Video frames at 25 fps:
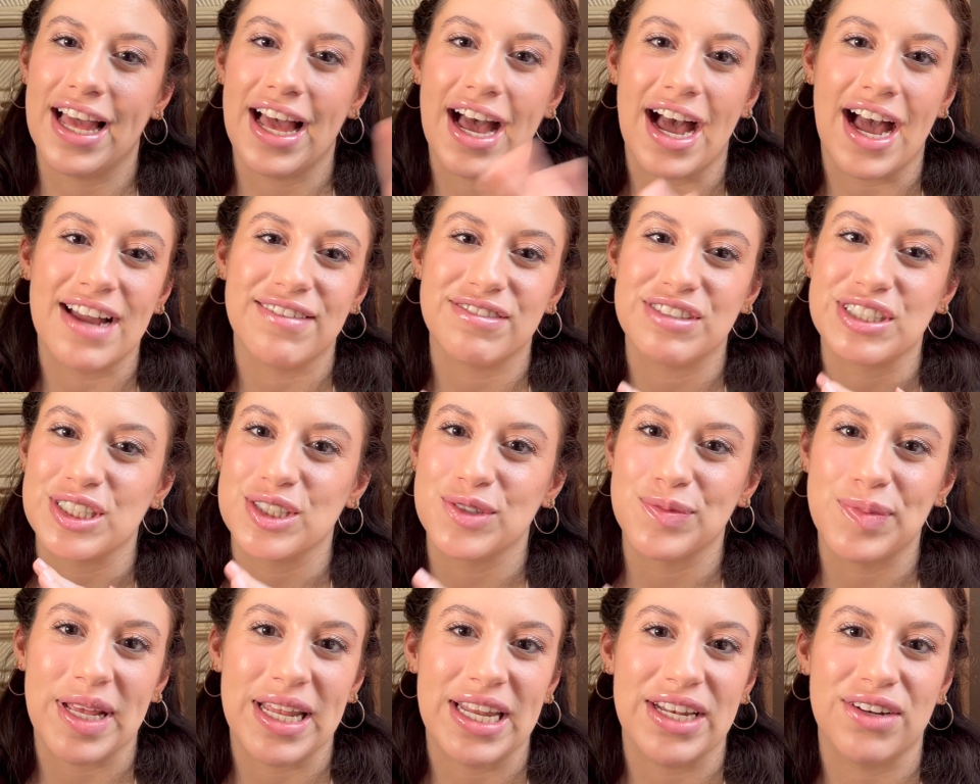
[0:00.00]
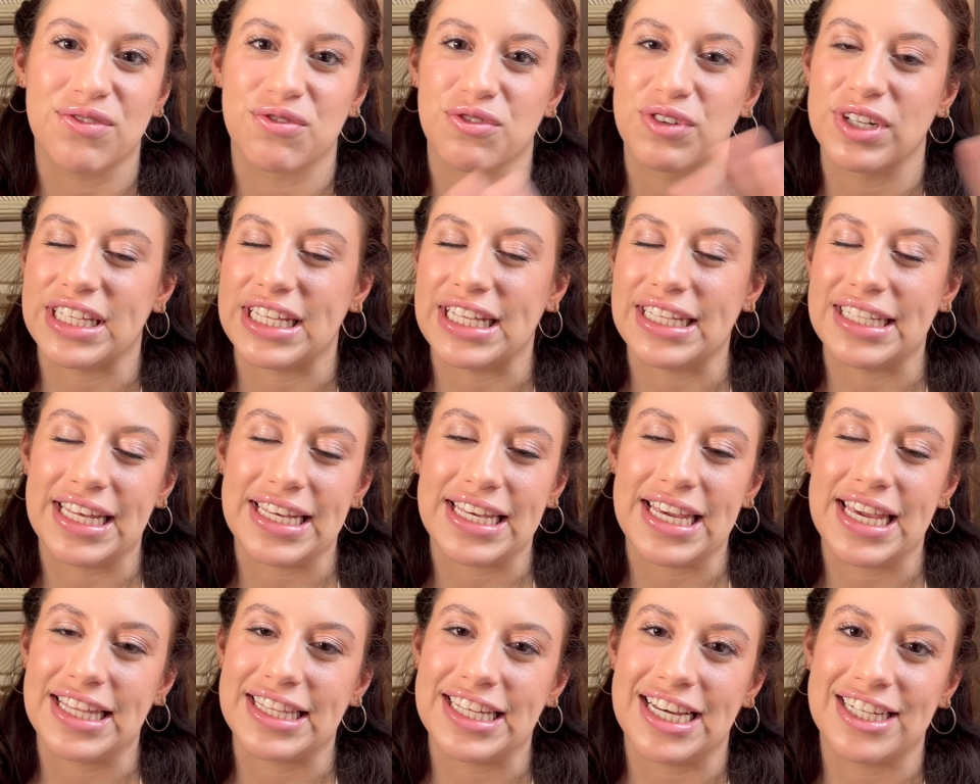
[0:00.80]
I've just been really
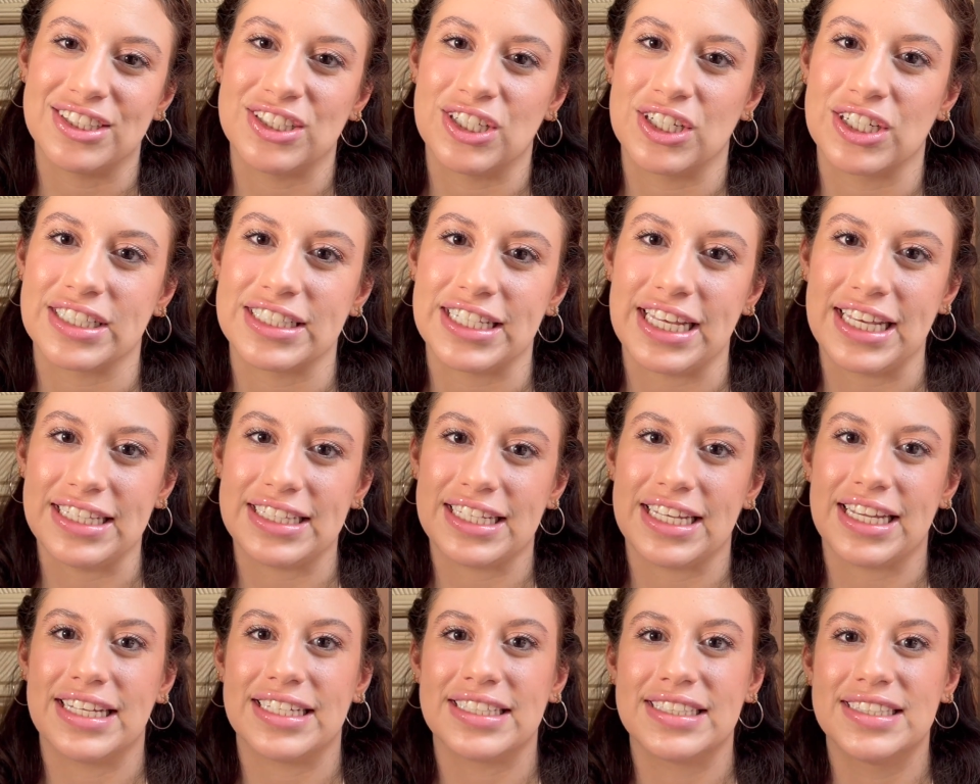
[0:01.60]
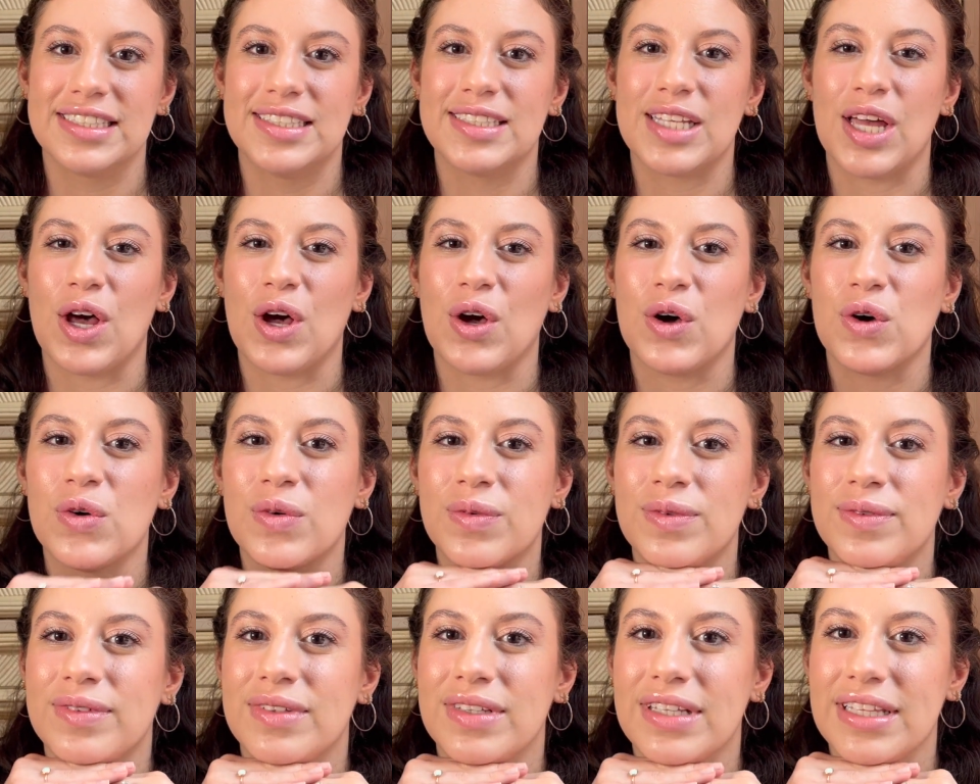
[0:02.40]
liking that look lately.
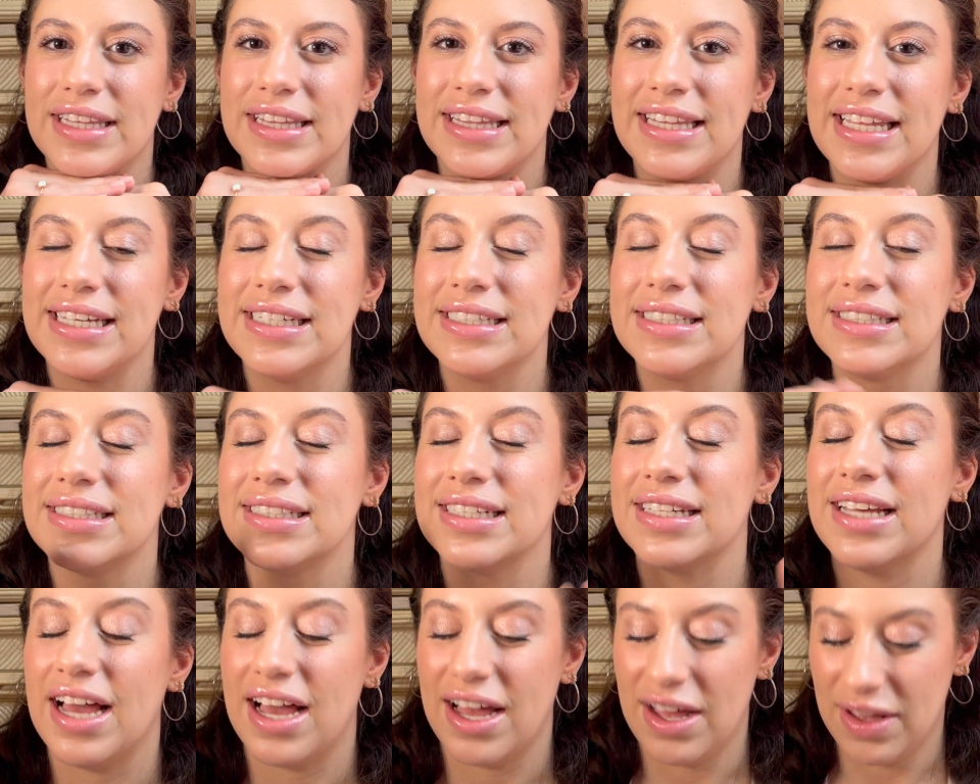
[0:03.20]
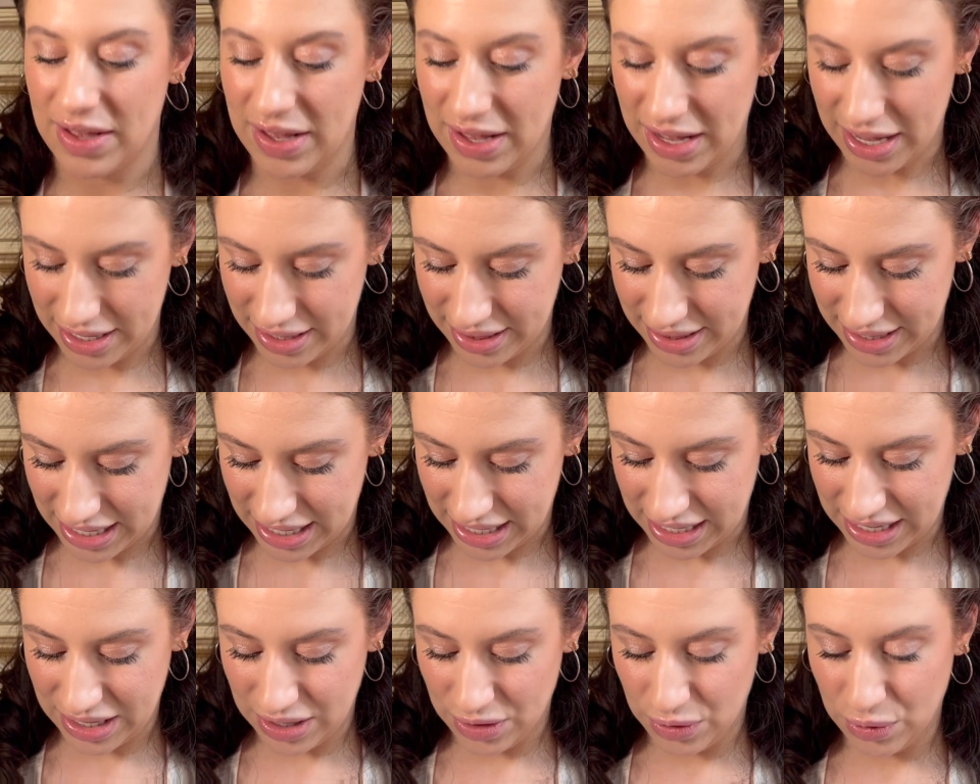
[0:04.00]
So this, I
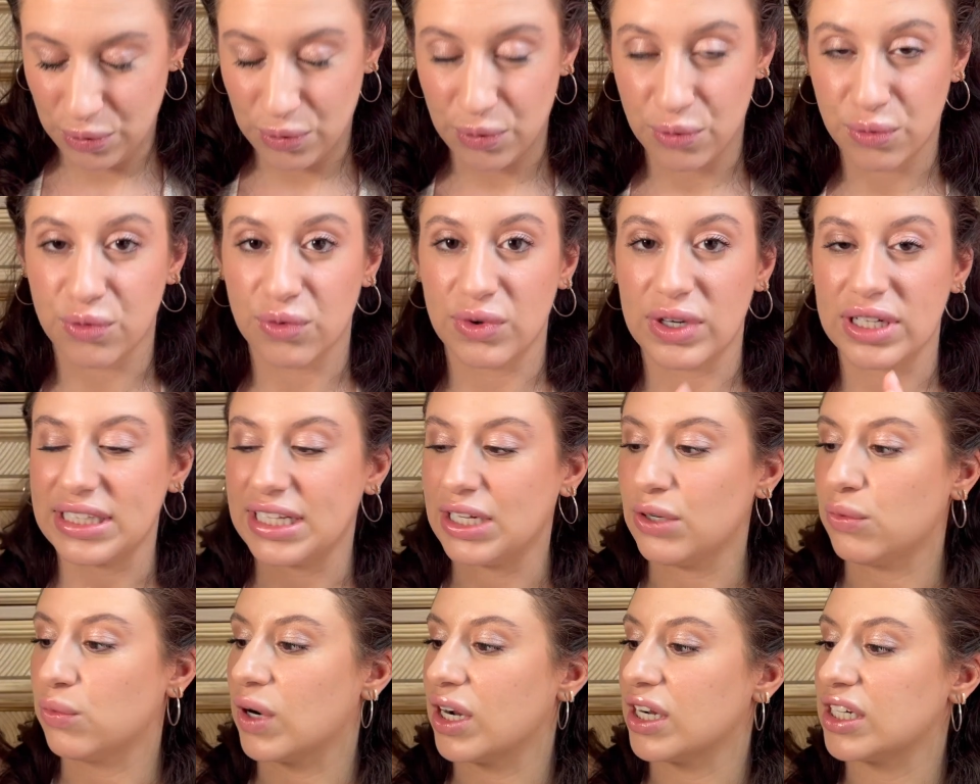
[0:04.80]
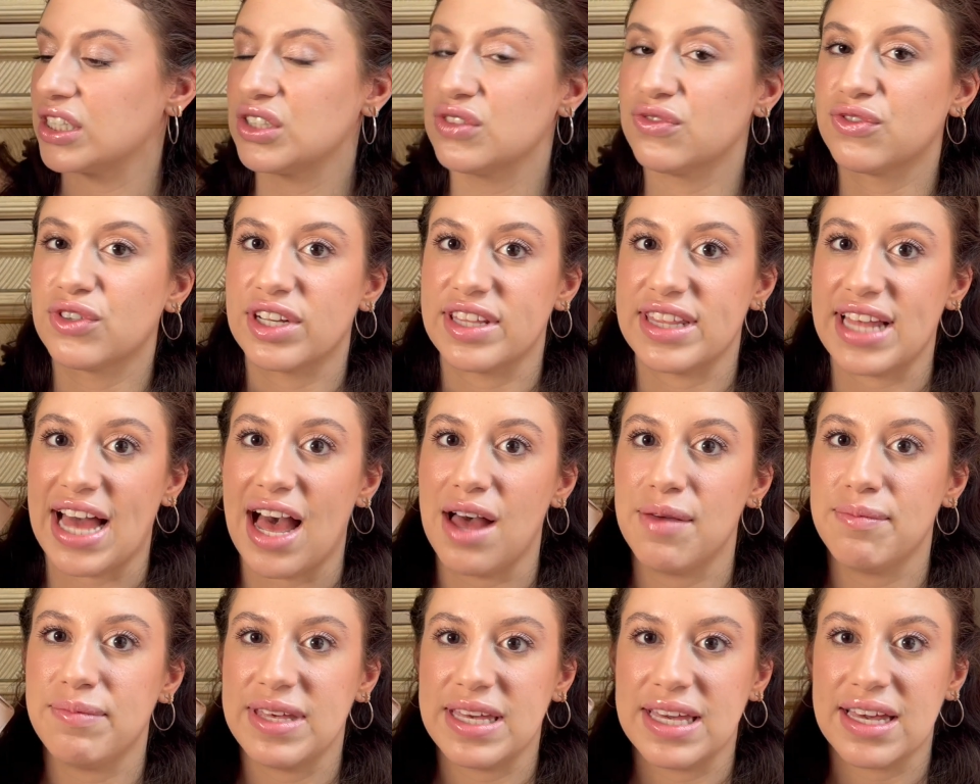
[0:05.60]
think, really works for
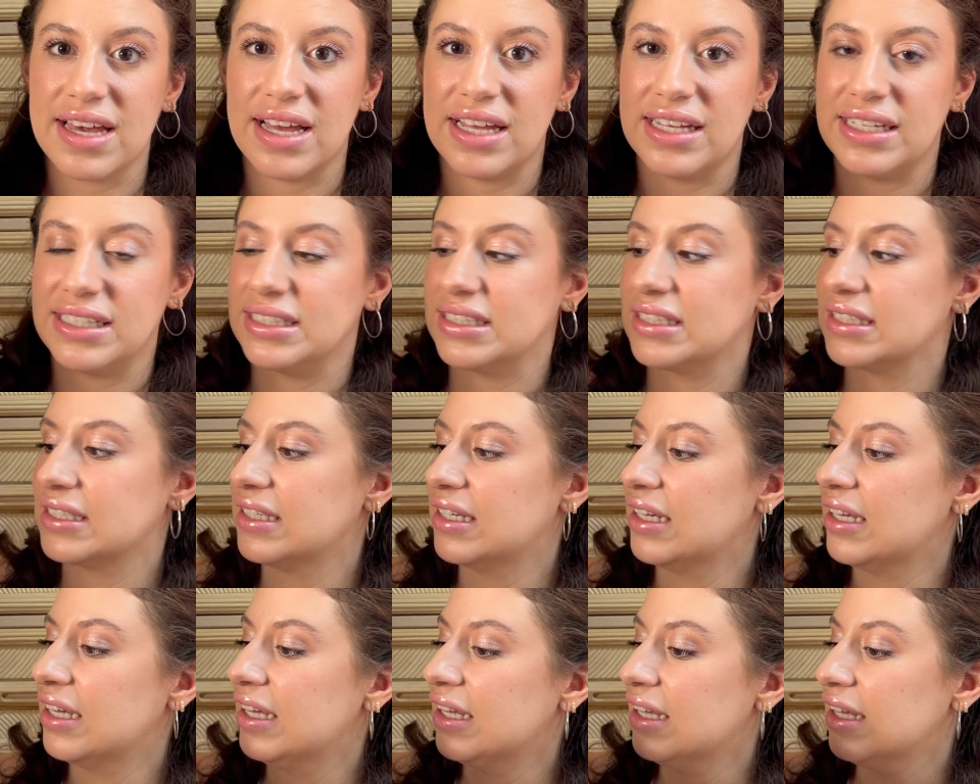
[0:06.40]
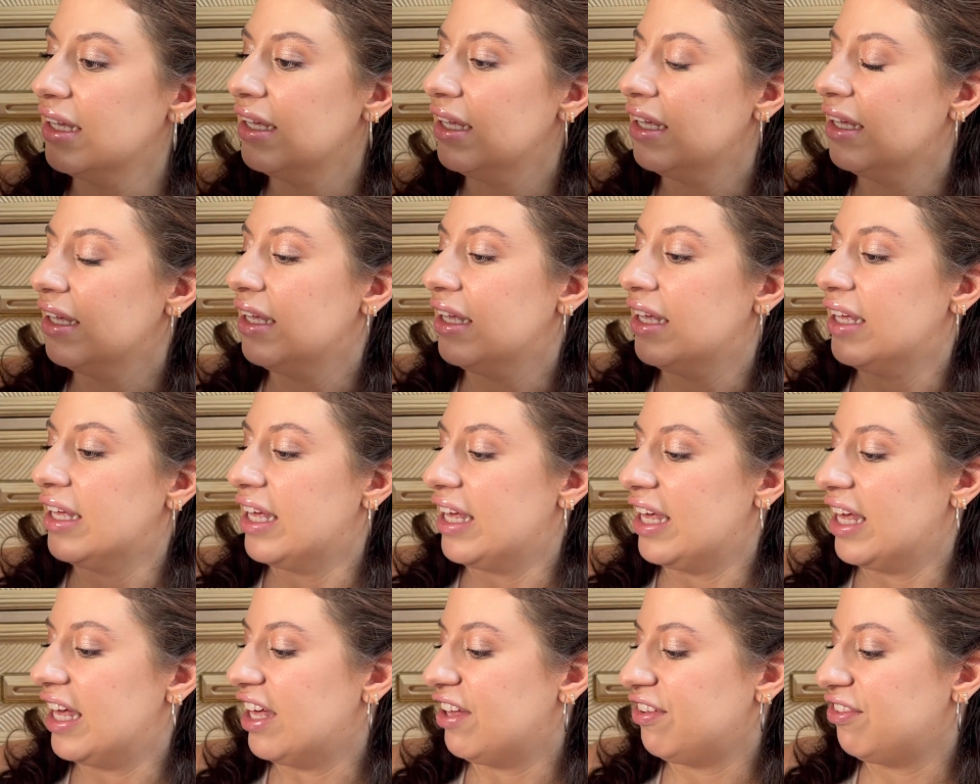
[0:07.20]
that because
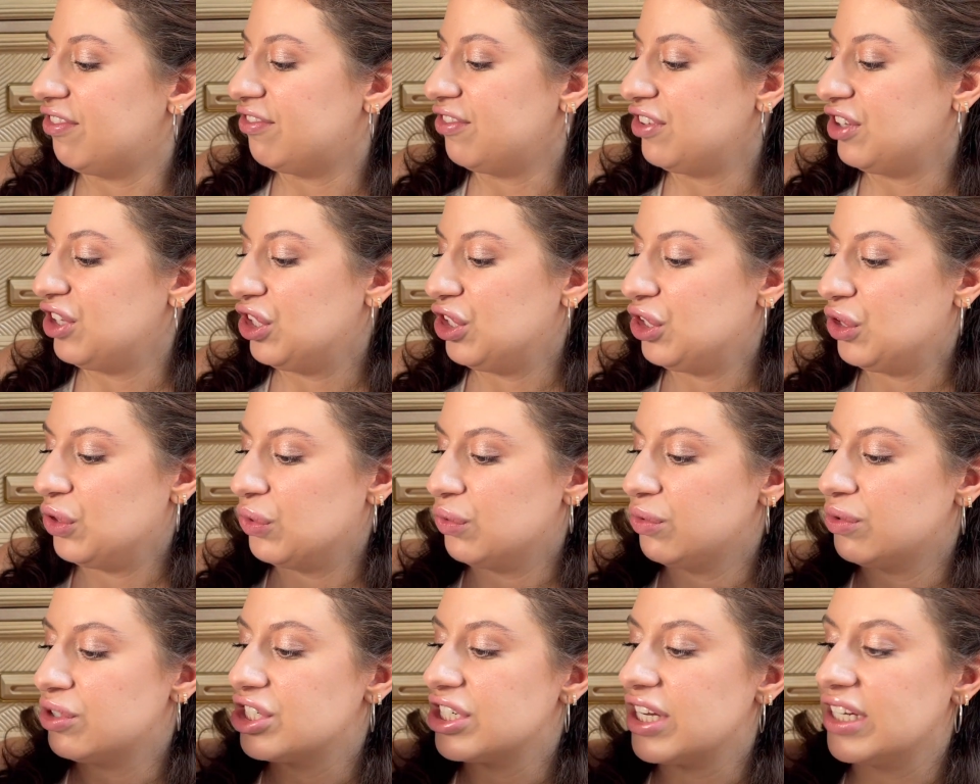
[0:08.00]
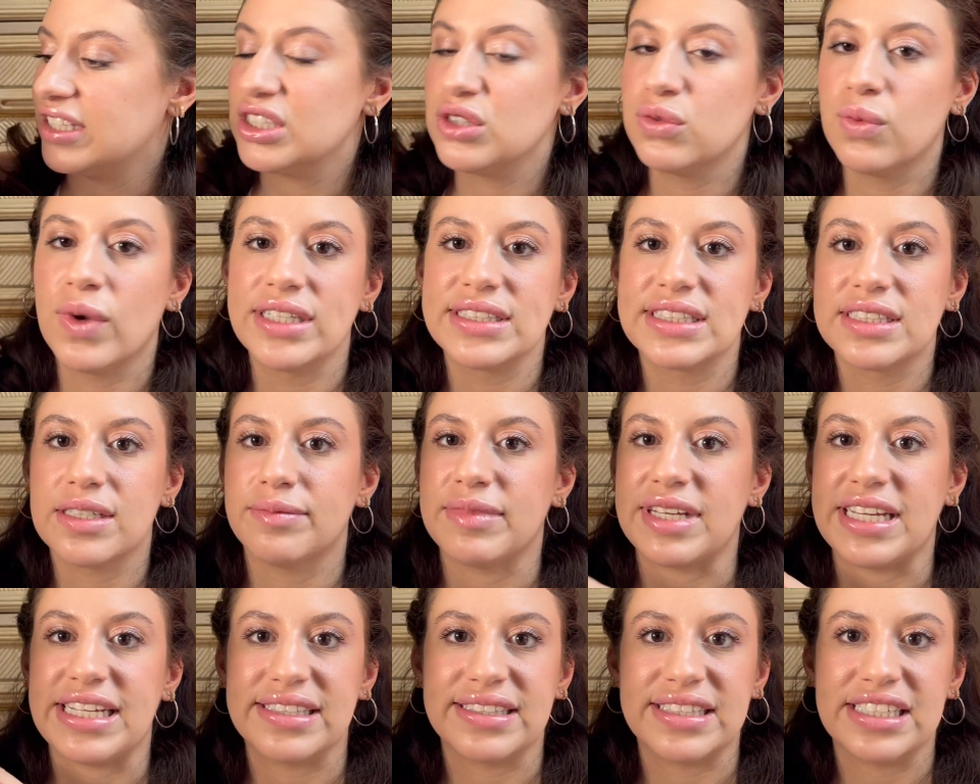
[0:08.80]
if you just want
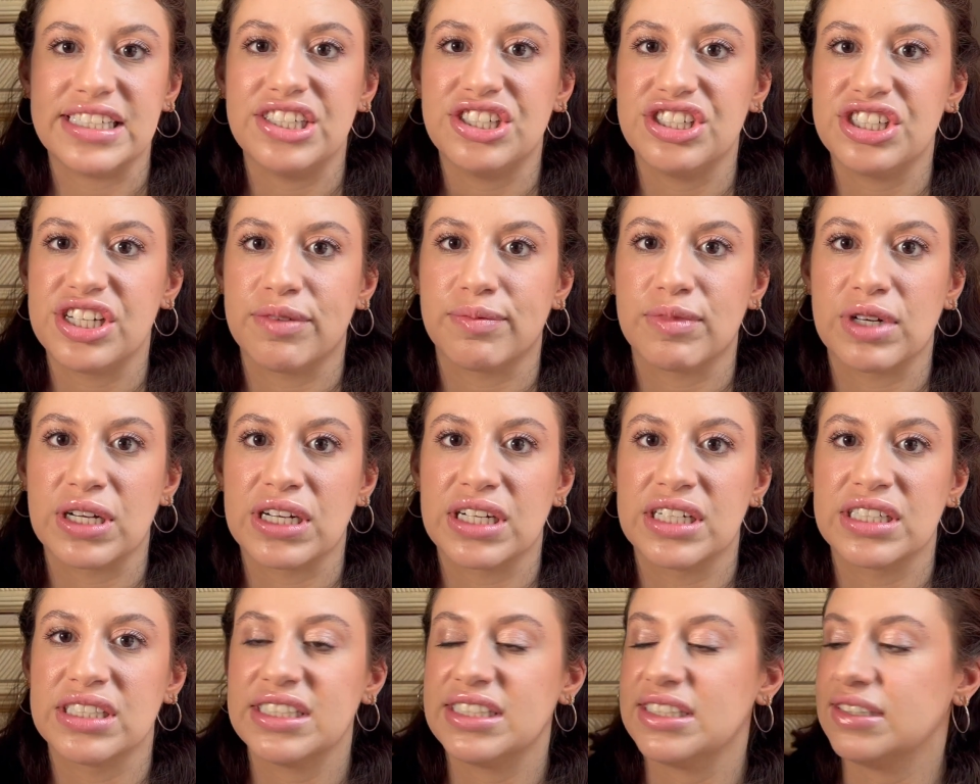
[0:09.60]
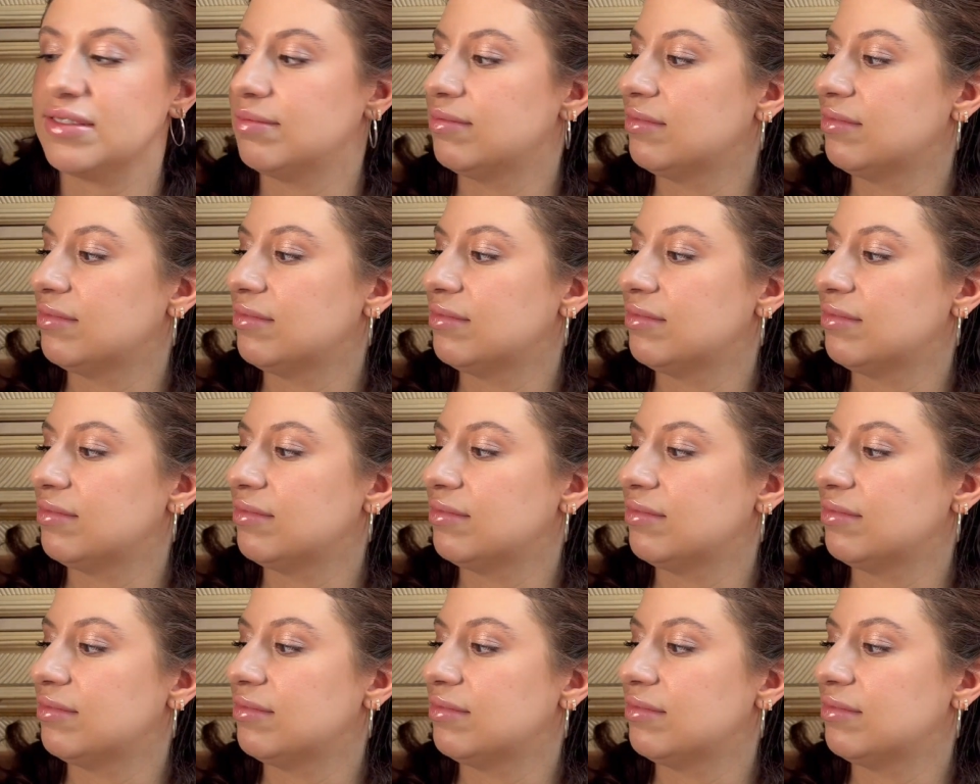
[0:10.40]
some easy shimmers,